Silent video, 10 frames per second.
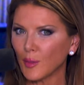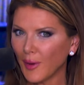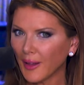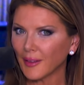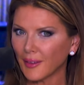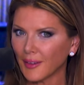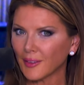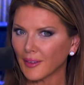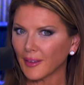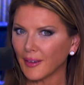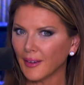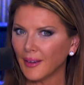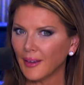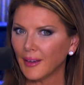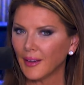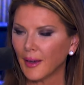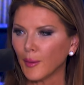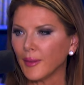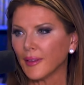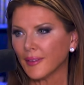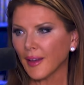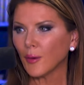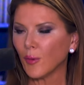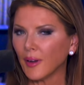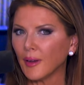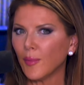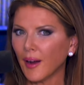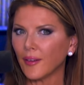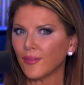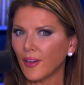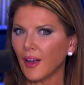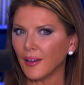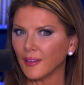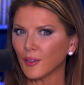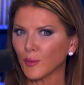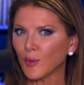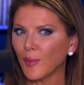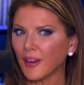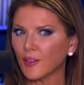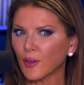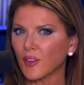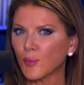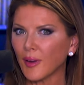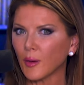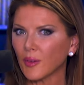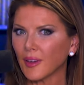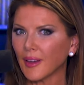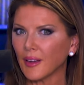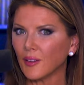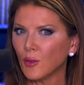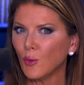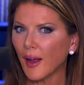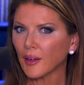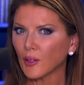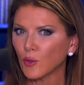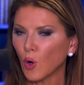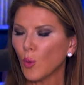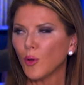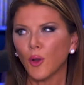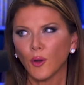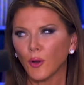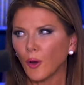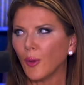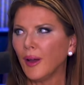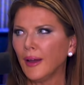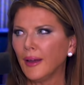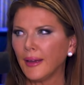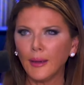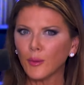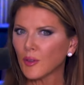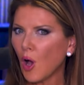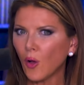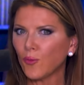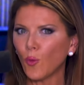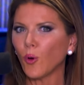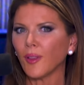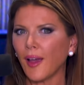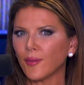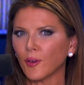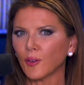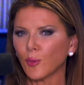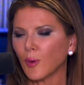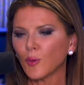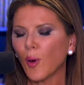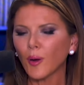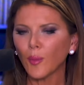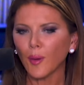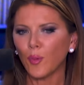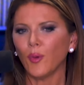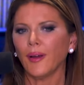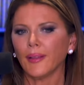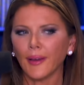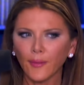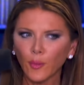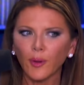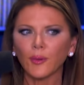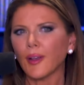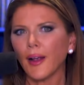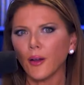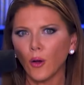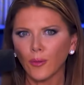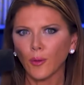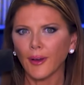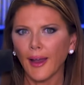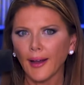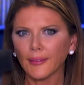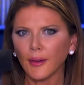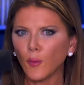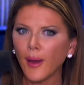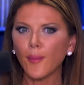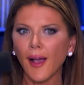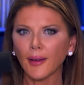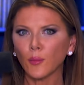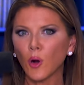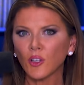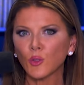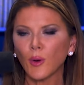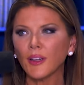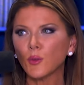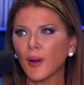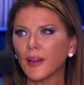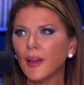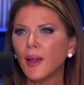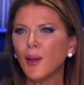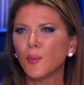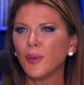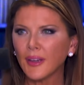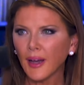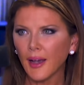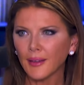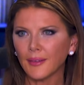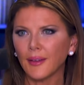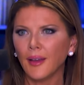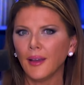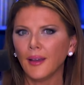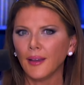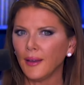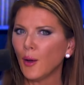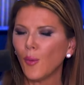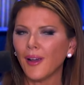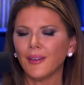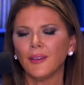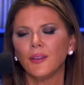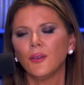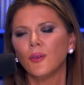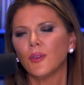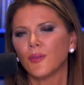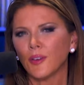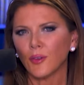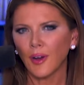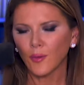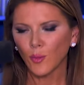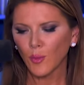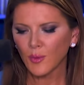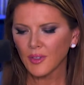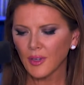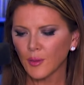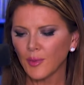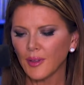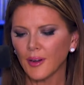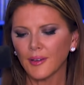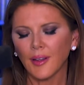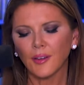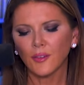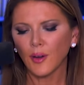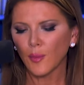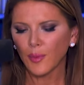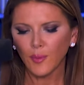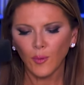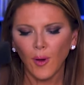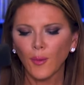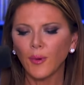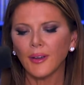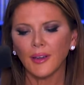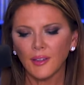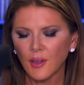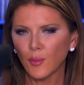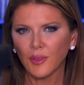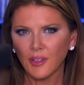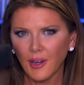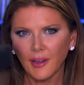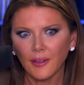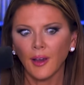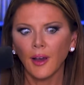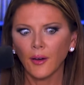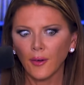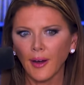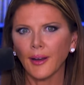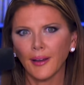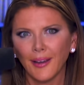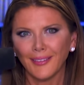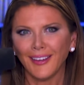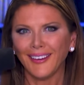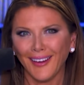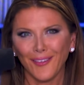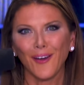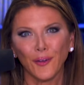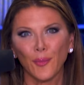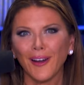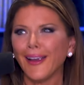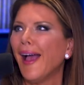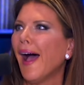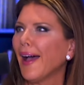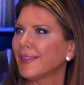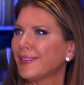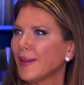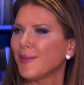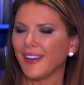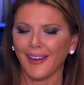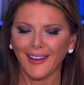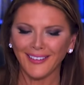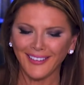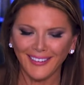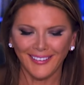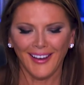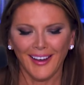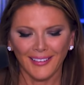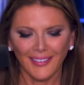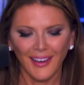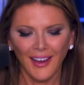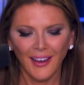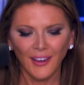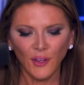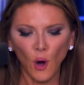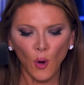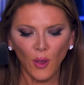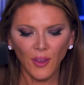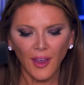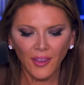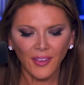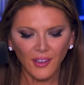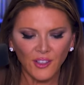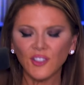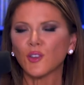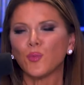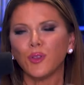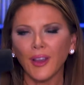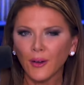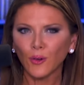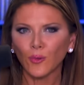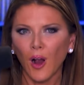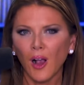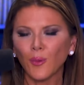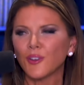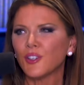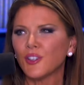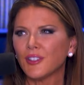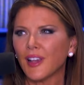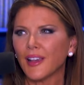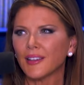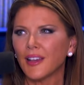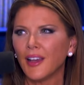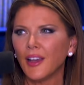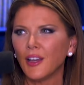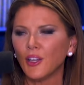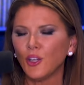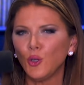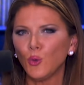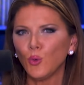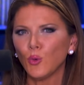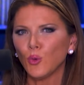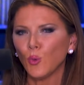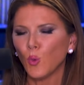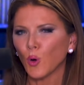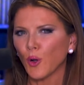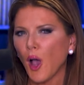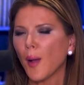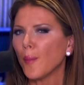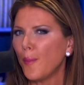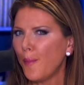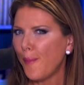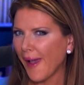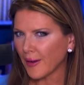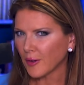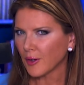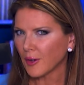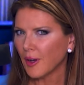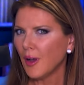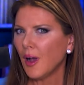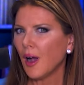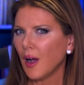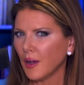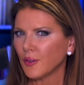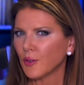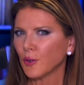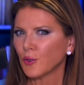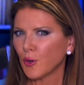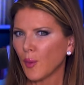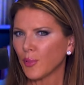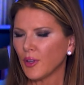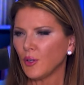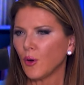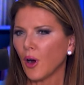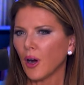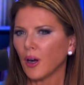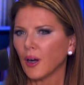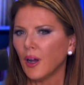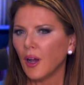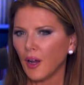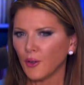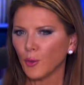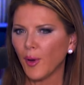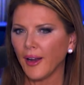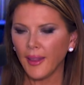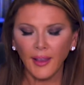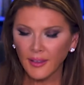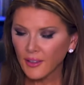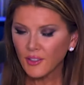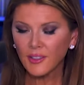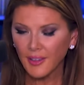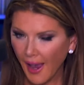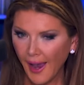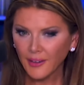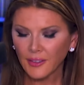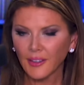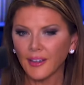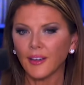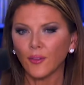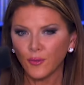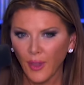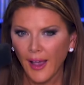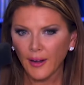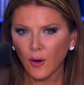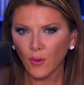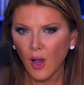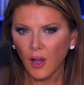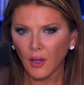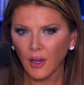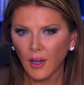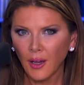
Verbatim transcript: in the mail initially. I mean, the second one he might have fought in terms of making sure the spending wasn't getting too out of control, but no, no, no. He was all for that first one. It was part of my point. Like everybody was kind of overreacting way back in March 2020 because you know what? You knew the federal government was going to be there. Donald Trump, I mean, why wouldn't he jump at the chance, right? to give everybody a stimmy, as she says. So the other thing is she's just plain old wrong when says you were not better under Trump than you are under Biden. This is actually flat out wrong.